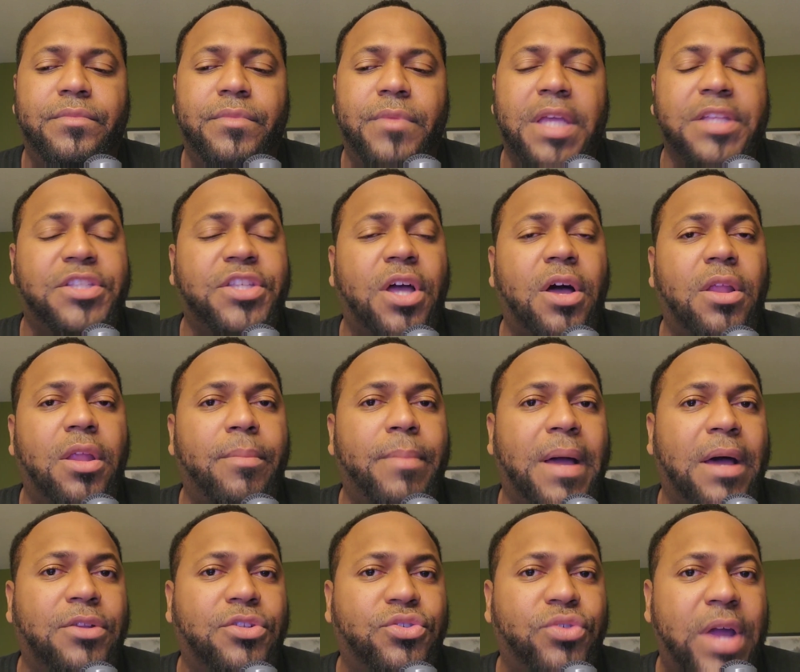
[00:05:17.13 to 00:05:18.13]
it's all
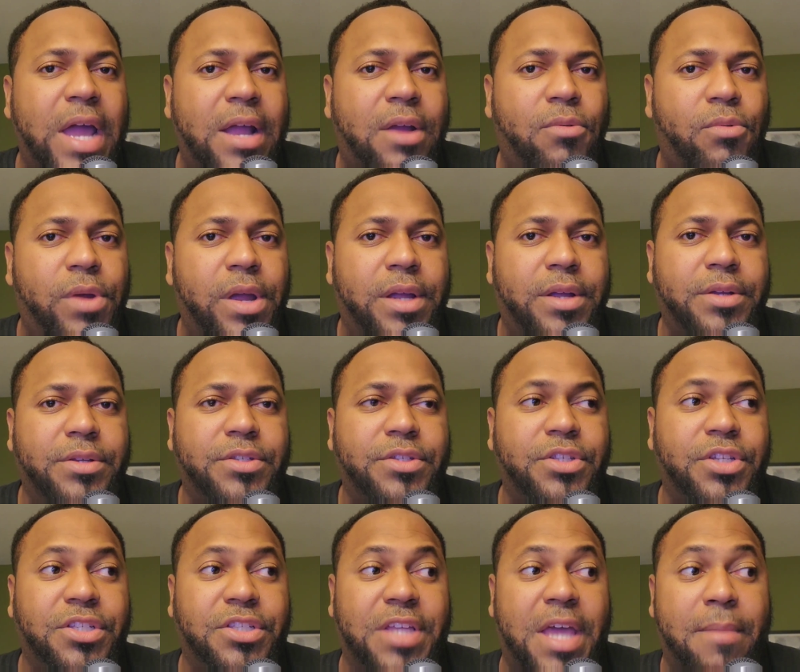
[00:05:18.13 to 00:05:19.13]
about track records.
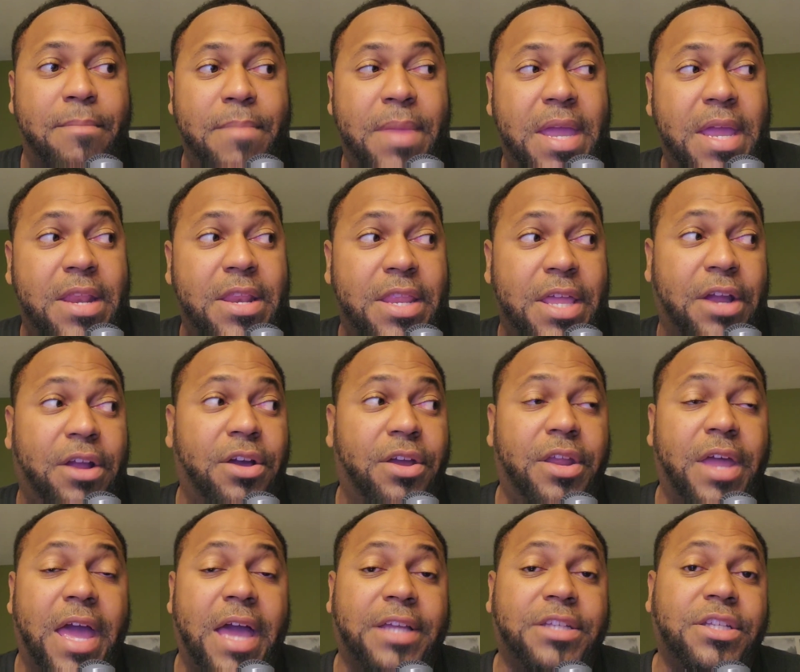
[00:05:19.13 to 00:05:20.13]
Does that mean they're going
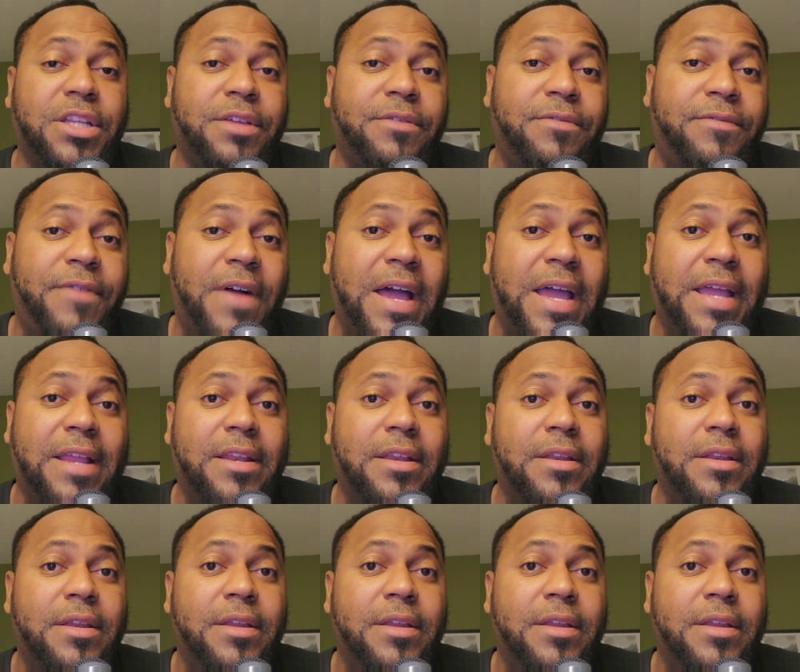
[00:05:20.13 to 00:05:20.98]
to actually fight?